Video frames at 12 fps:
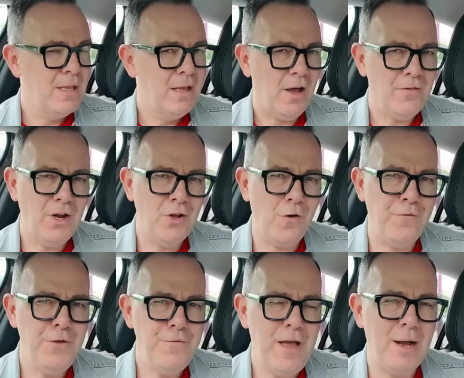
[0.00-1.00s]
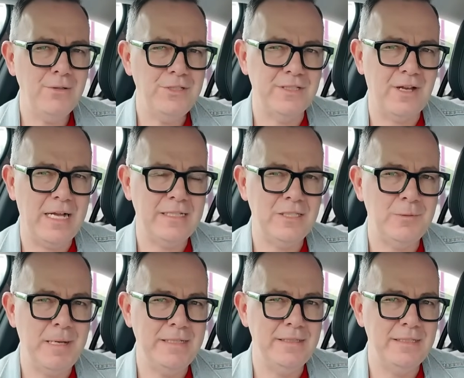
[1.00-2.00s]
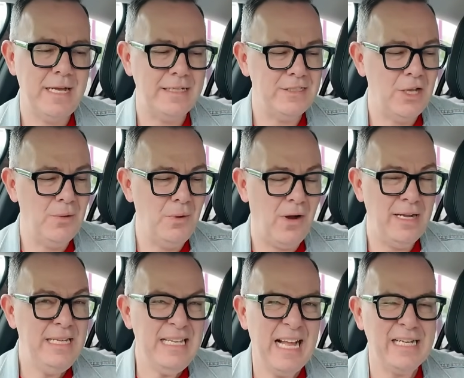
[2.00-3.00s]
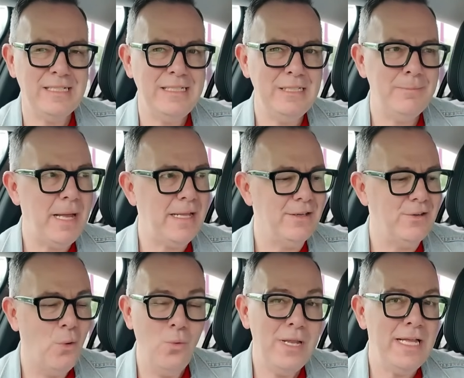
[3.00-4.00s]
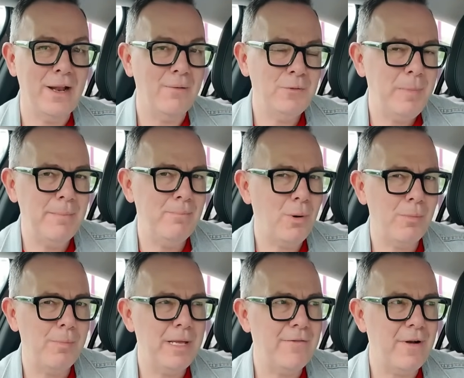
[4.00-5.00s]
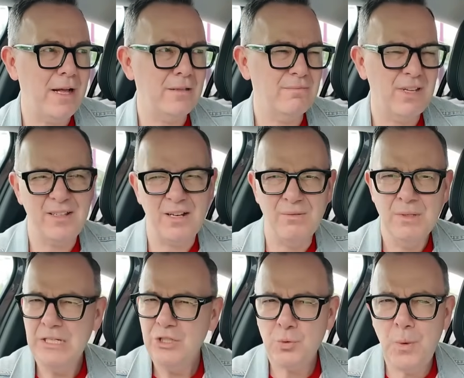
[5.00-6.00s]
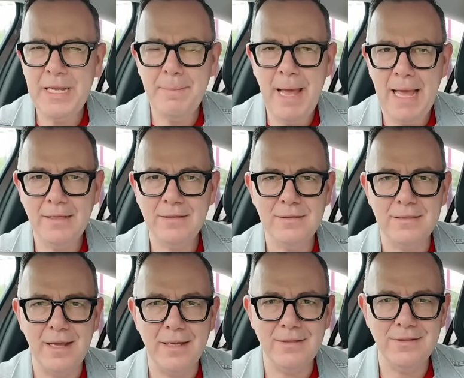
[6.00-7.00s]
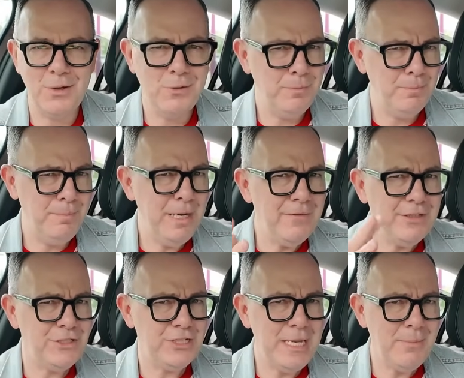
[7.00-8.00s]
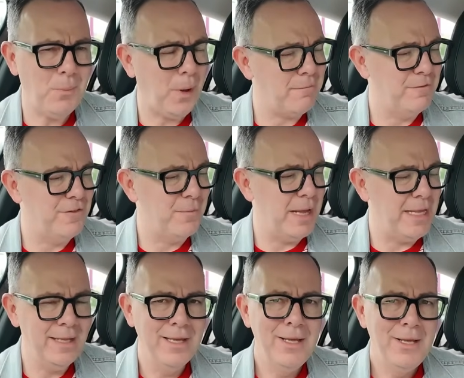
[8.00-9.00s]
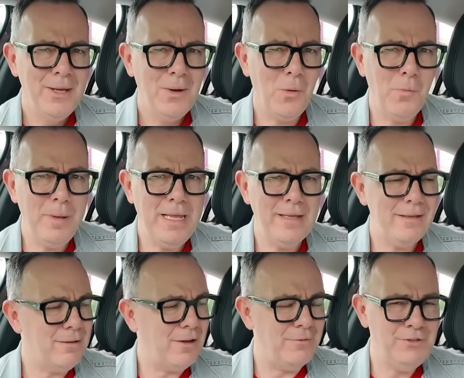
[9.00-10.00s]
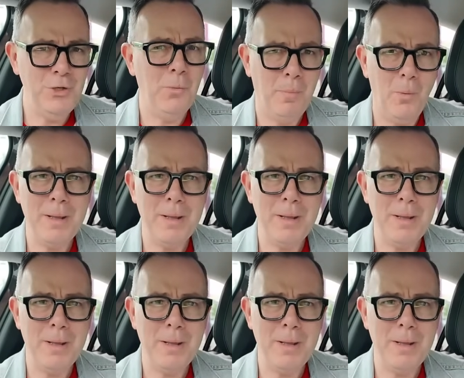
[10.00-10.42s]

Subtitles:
I've kind of got a few vouchers I had to spend today. So I didn't actually spend, all in, I've spent probably around, I don't know, £20 today. So it's a bit of a cheap one for me, albeit I've still bought